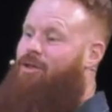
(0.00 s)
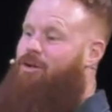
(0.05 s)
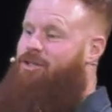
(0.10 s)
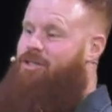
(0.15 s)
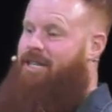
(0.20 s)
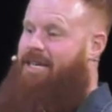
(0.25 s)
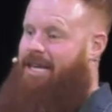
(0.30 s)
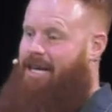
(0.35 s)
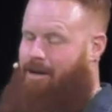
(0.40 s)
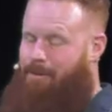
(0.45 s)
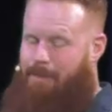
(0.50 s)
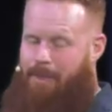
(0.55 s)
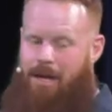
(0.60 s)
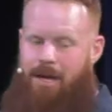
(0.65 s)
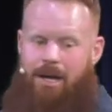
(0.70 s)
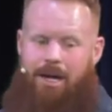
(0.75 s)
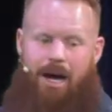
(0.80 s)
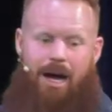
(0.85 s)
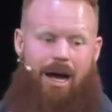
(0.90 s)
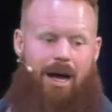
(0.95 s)
a year.
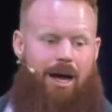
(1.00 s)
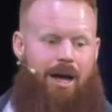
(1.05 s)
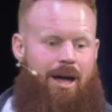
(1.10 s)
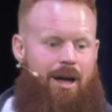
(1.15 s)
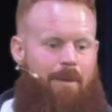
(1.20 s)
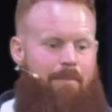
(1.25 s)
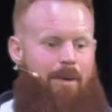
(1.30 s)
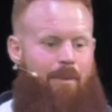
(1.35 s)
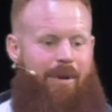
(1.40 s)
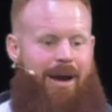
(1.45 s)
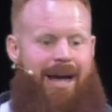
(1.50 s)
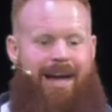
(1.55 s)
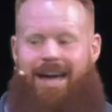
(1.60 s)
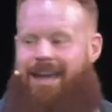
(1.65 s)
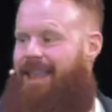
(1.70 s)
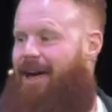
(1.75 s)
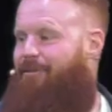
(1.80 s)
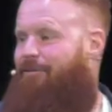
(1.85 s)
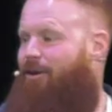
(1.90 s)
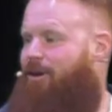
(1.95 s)
Uh, but when I got
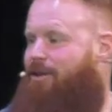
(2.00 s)
that first